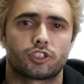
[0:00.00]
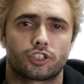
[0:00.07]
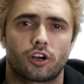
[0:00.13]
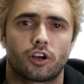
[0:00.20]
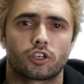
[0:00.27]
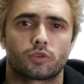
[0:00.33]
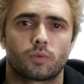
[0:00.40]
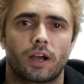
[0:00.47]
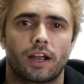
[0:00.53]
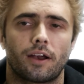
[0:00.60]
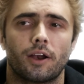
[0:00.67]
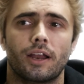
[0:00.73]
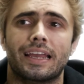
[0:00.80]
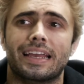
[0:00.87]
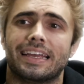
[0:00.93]
charge
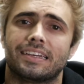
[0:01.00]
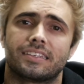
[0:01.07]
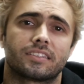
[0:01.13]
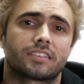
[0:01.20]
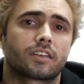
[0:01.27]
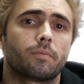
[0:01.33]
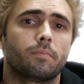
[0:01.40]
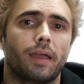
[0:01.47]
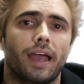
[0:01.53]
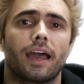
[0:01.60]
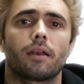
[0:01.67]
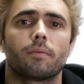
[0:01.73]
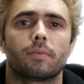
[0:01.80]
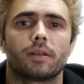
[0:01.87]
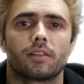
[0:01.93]
wire is its
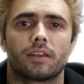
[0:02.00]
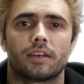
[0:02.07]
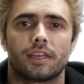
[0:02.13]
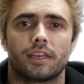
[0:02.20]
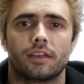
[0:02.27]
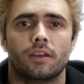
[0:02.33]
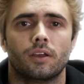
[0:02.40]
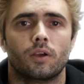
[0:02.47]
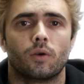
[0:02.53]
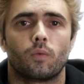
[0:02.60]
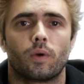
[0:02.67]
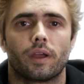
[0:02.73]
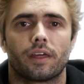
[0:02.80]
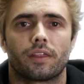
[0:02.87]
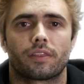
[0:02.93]
compatibility
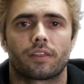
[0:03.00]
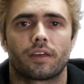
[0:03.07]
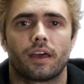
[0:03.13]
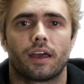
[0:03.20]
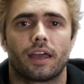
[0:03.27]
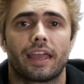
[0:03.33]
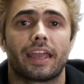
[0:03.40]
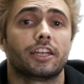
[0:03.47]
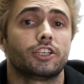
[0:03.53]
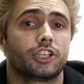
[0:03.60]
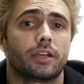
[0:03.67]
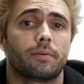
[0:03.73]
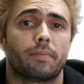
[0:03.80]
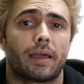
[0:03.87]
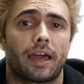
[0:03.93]
with
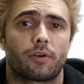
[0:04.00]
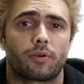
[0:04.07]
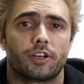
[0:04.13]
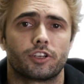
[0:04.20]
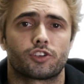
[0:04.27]
AGM batteries.